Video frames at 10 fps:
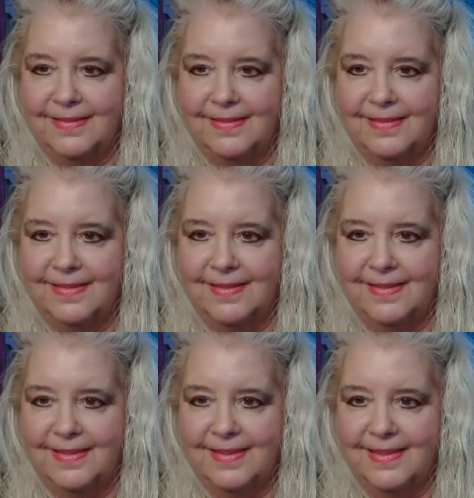
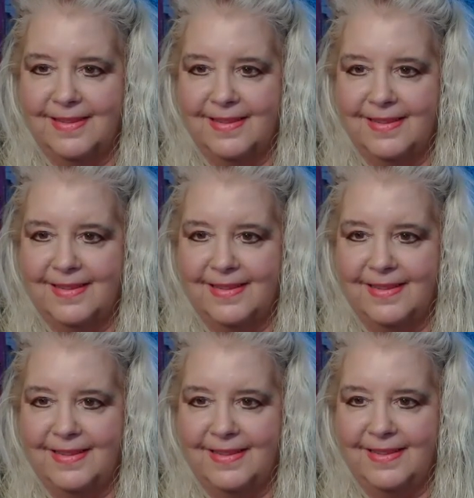
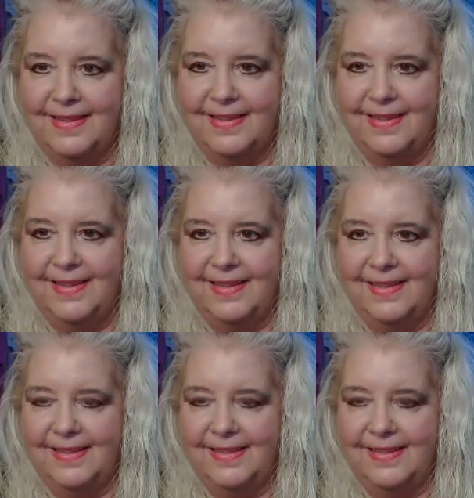No one is speaking in this clip.